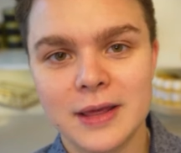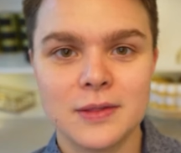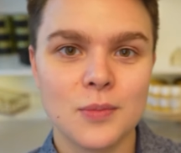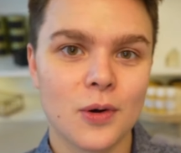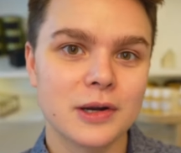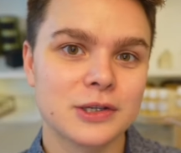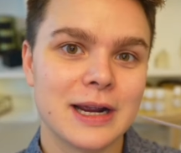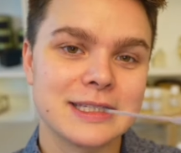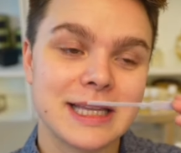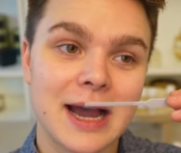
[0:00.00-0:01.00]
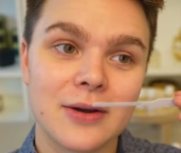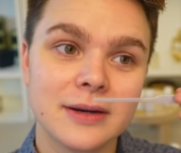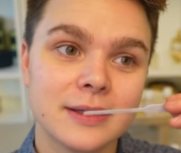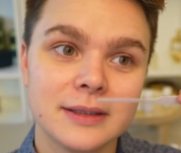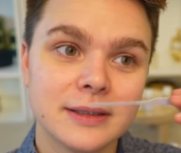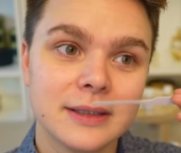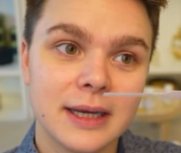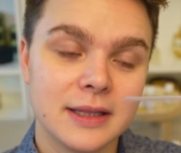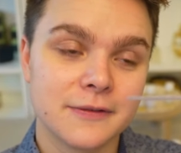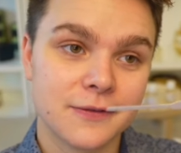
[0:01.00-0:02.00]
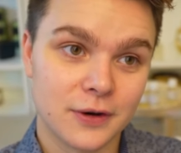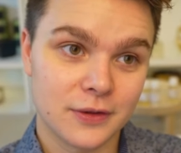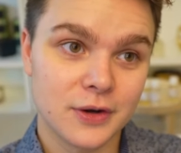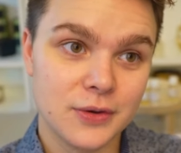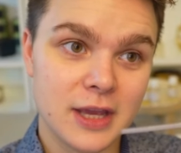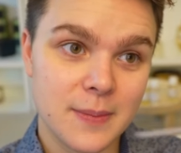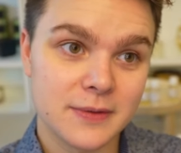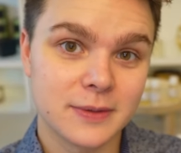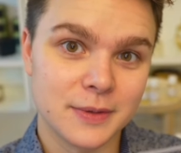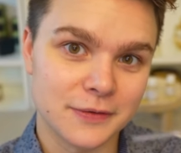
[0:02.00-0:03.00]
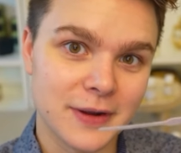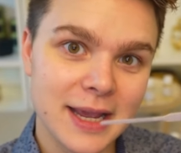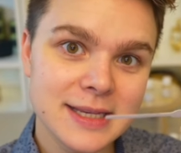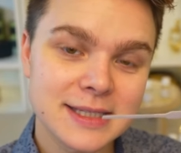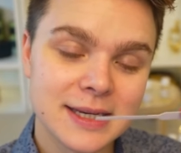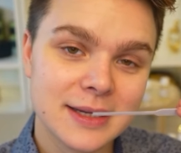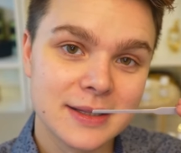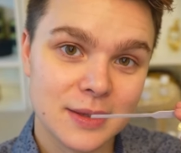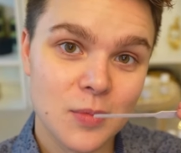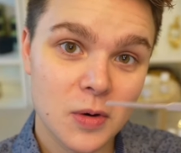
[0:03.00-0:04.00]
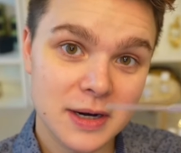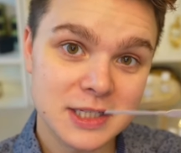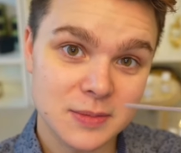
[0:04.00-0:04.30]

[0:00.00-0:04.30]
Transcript: And the more it dries down and the further you keep it from your face, the more it